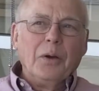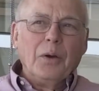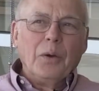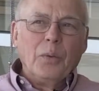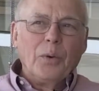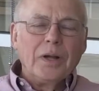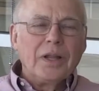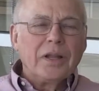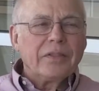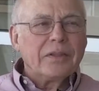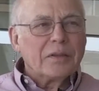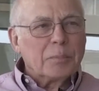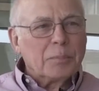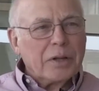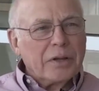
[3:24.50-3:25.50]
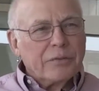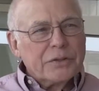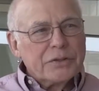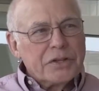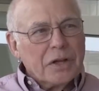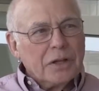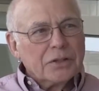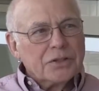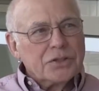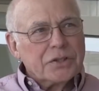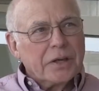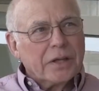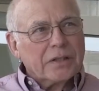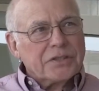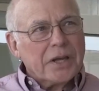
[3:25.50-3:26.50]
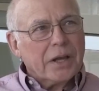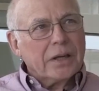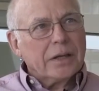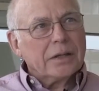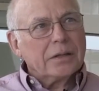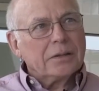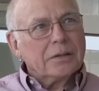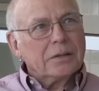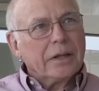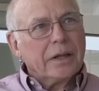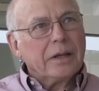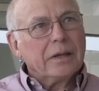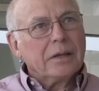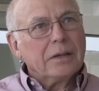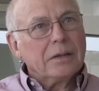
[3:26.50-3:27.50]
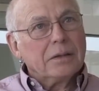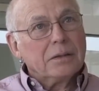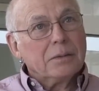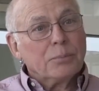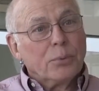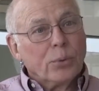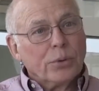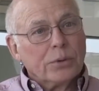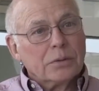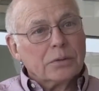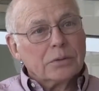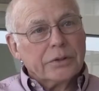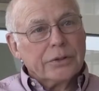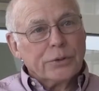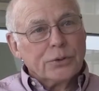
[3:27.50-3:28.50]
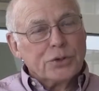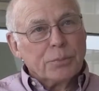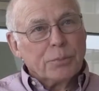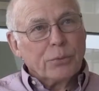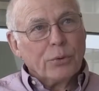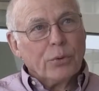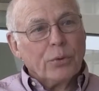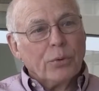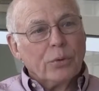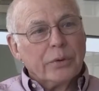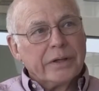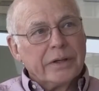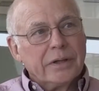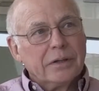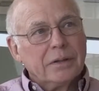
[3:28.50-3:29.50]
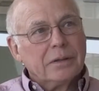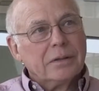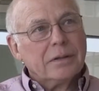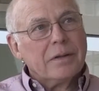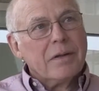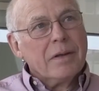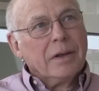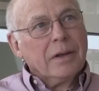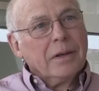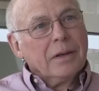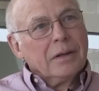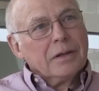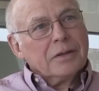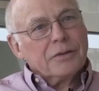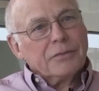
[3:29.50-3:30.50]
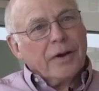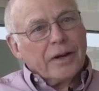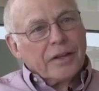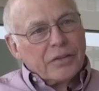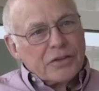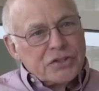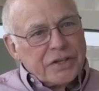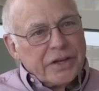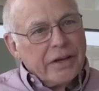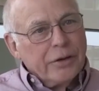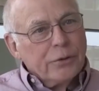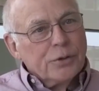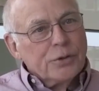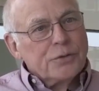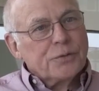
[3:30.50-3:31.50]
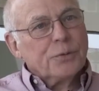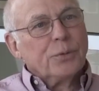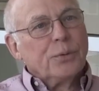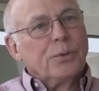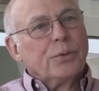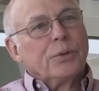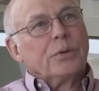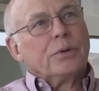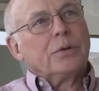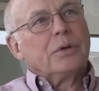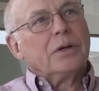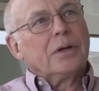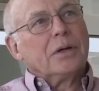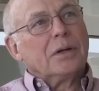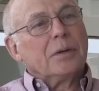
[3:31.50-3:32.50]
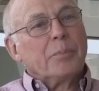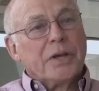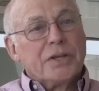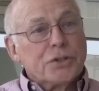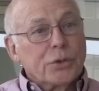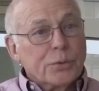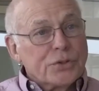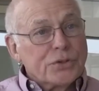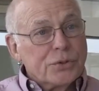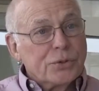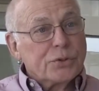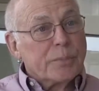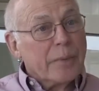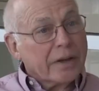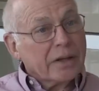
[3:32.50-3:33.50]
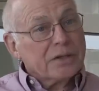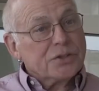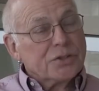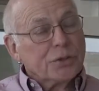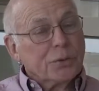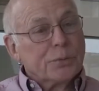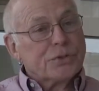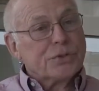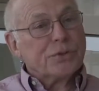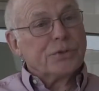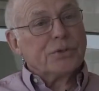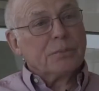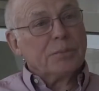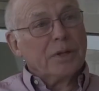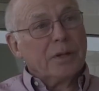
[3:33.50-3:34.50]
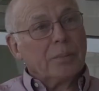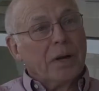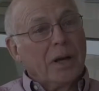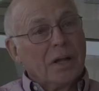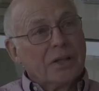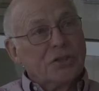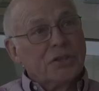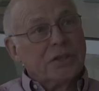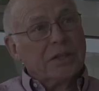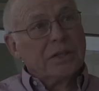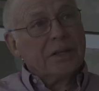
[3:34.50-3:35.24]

Well, I think that Plant Physiology has had an important leadership role in defining the standards for basic research, mechanistic research in plant biology.